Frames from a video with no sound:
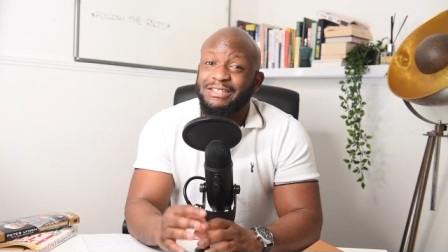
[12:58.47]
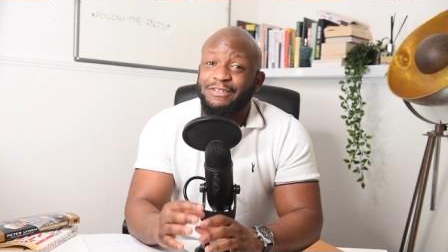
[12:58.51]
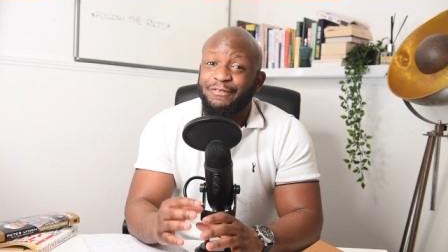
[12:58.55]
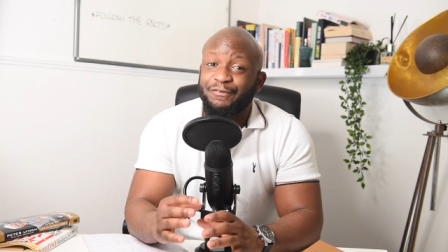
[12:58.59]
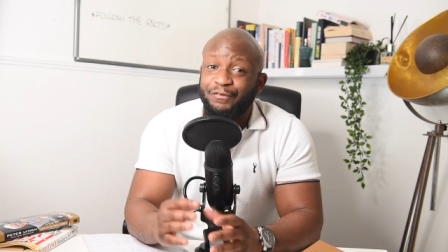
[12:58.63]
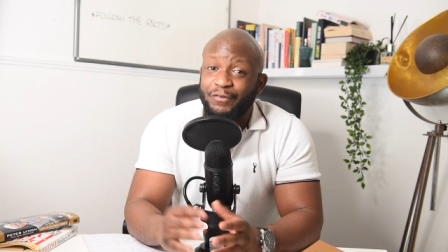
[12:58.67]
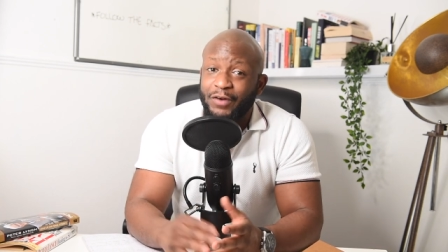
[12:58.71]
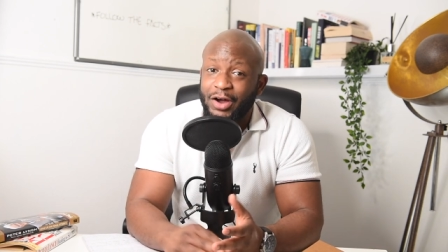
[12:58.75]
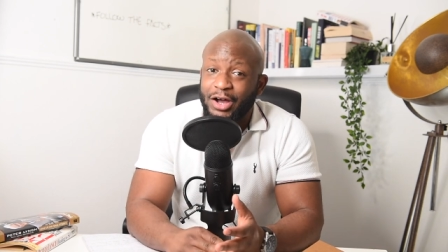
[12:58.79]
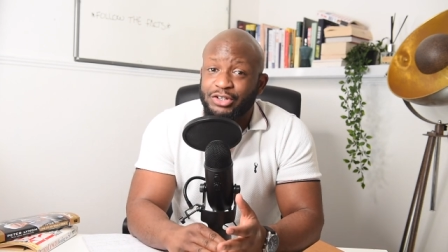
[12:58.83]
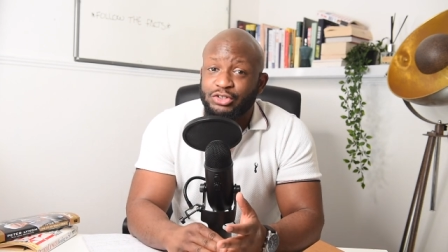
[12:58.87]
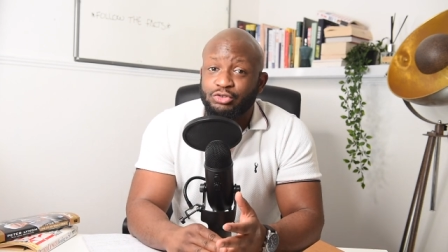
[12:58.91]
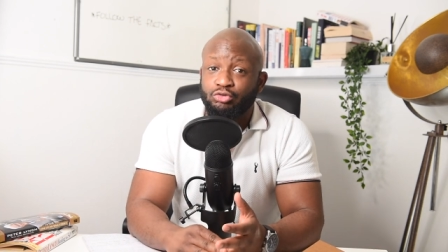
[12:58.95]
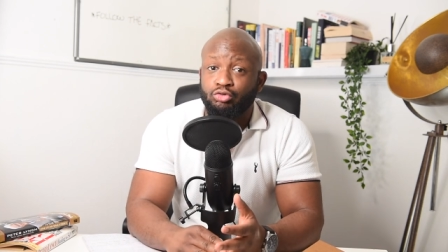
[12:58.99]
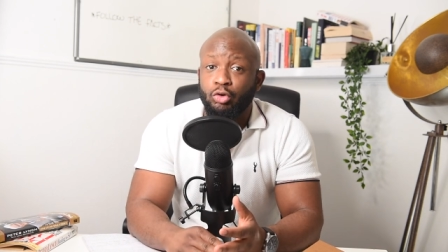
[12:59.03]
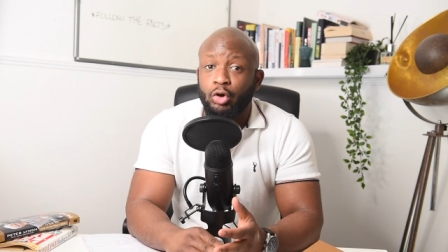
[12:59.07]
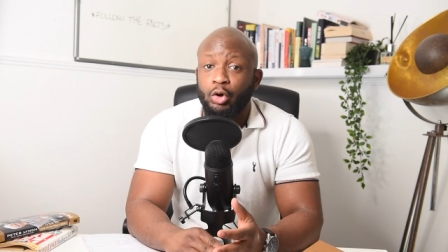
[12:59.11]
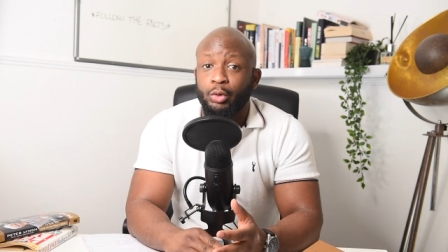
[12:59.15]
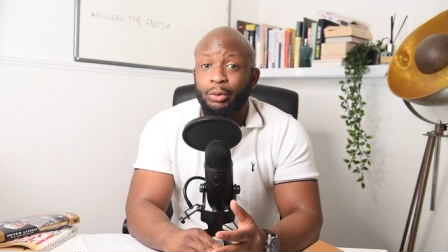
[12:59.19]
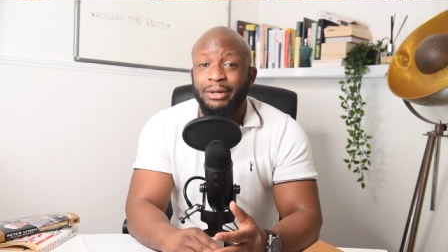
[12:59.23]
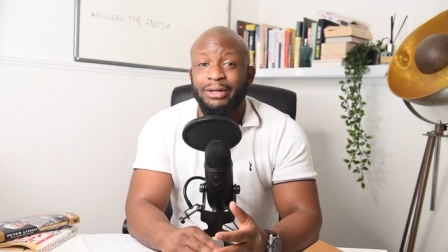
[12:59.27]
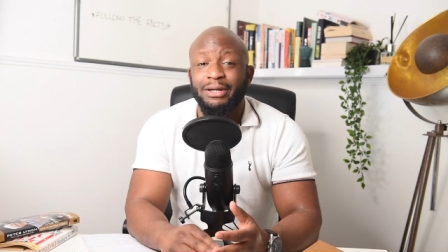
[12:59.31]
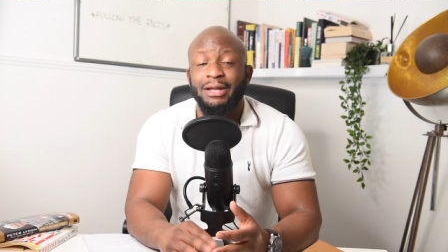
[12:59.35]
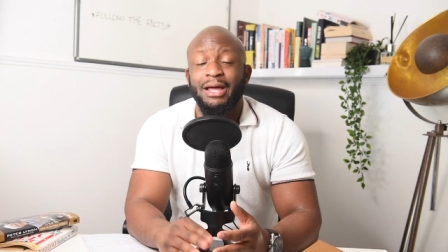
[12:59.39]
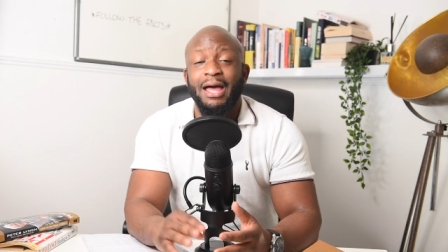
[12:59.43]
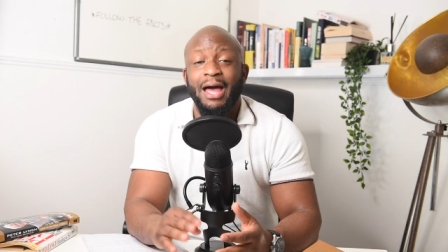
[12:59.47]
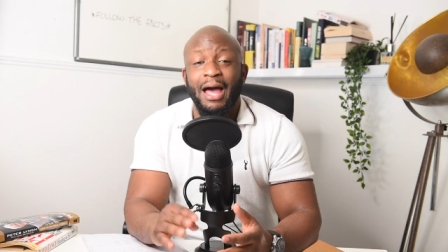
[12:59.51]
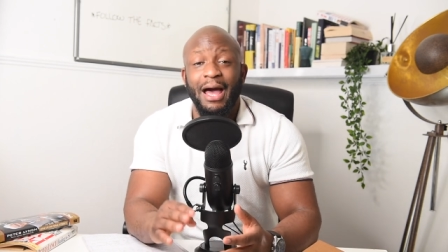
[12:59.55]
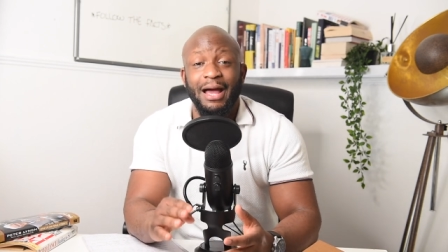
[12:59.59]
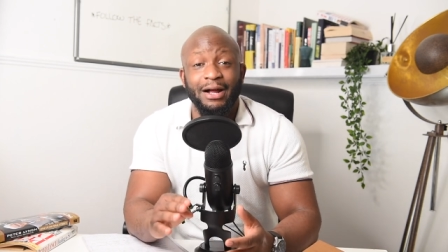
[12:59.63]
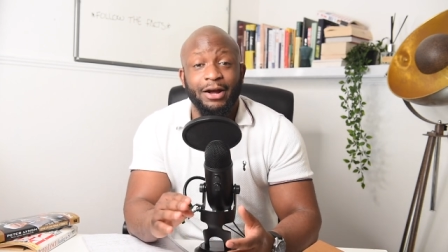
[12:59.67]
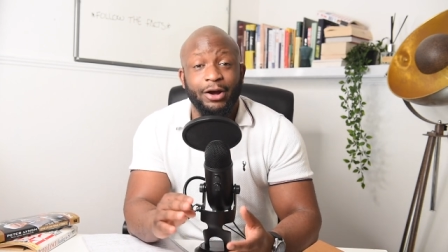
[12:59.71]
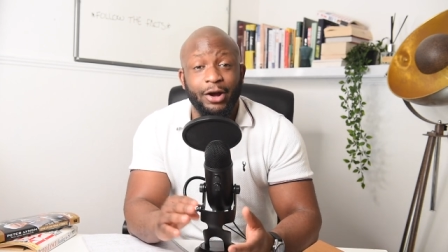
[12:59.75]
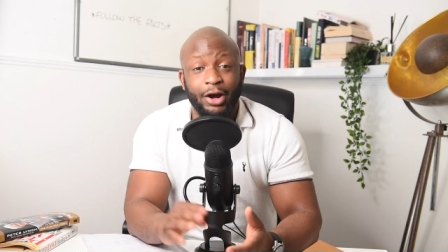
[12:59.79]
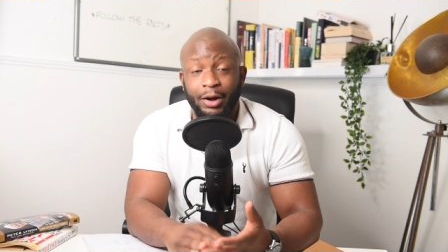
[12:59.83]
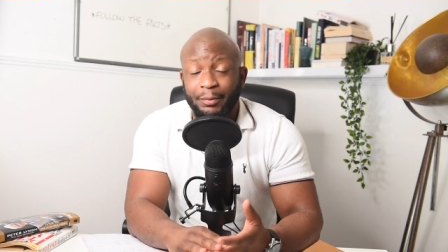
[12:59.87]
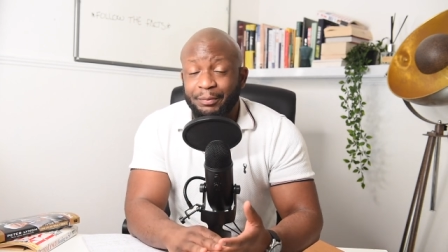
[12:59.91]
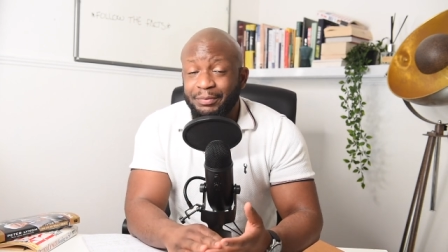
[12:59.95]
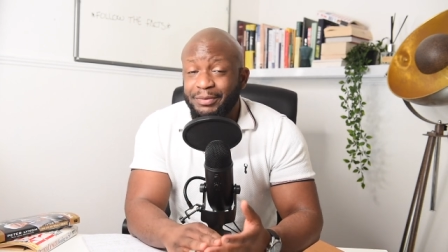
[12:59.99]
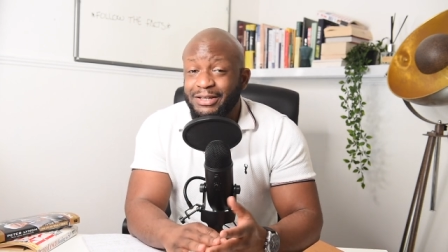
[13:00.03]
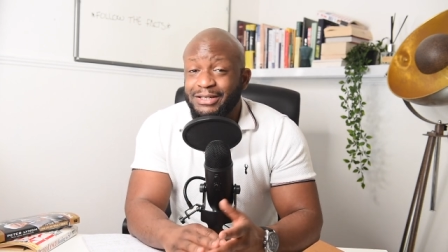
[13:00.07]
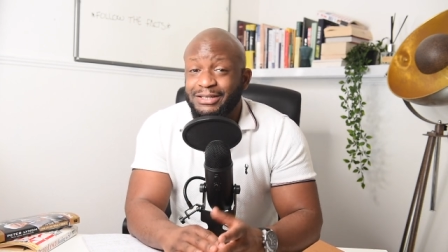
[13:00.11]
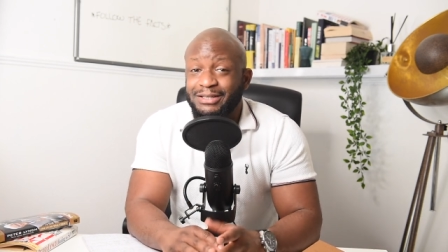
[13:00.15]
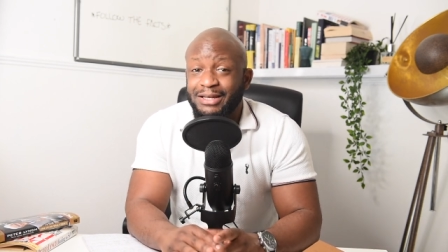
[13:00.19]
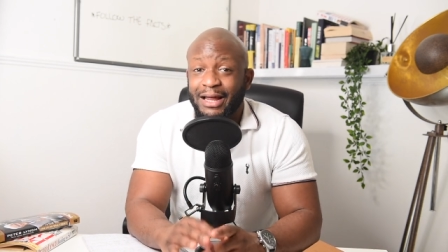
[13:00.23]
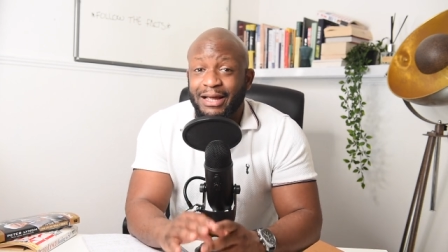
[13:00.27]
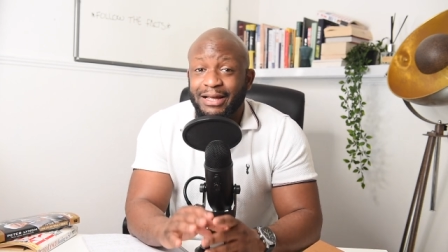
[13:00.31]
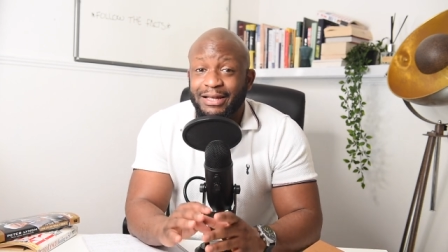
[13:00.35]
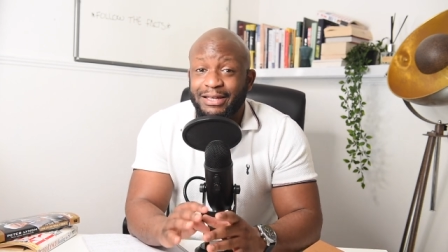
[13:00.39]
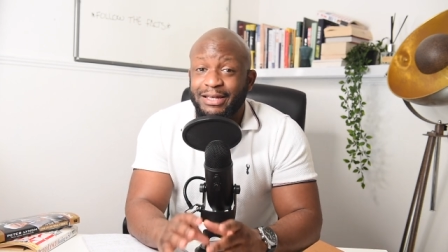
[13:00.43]
fast growing, and companies
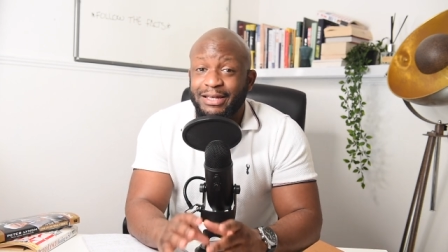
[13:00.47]
like